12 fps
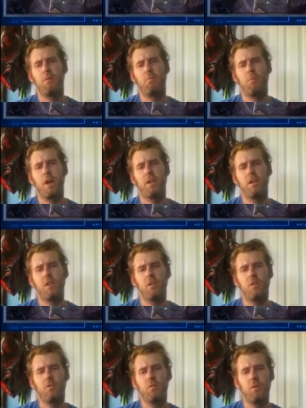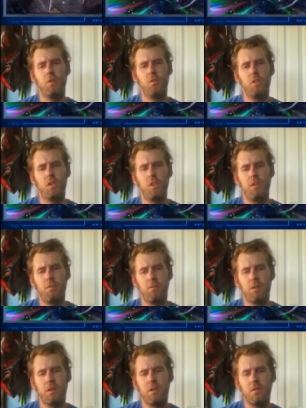by Neos Fusion
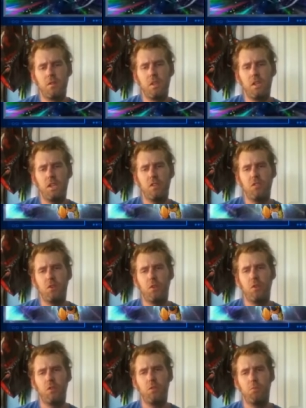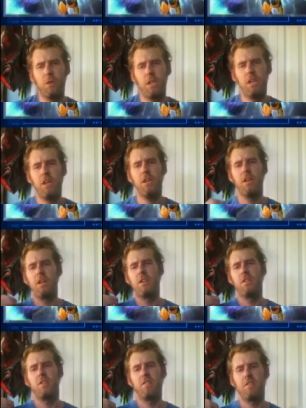because he is going to be
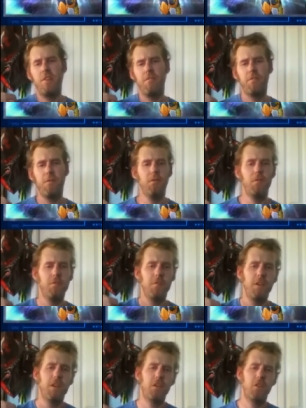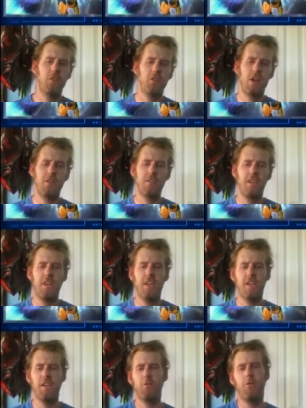sent from the field. Now,
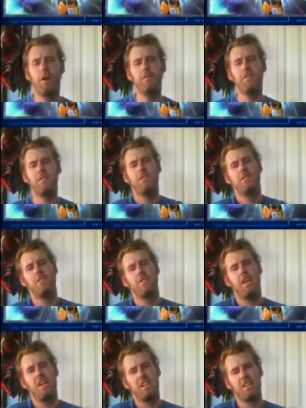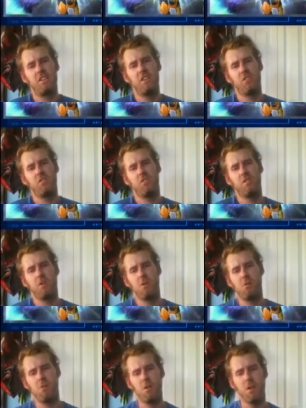Dakini, why was this deck tier
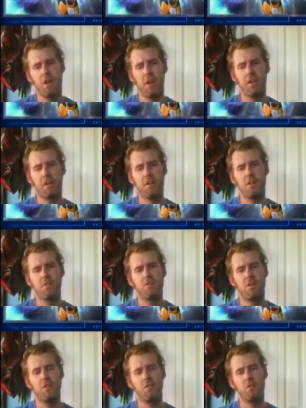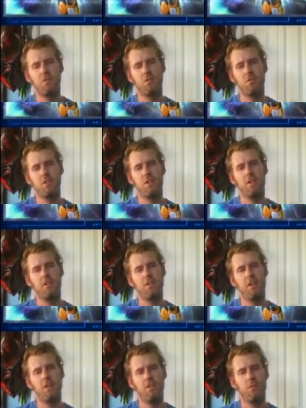0? I get another Senju and Search an
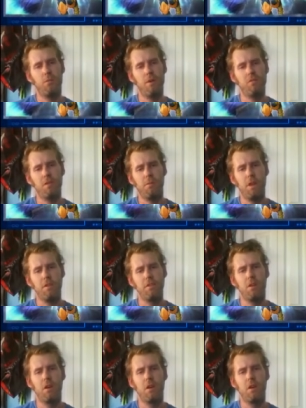Idaten to do the basic plays.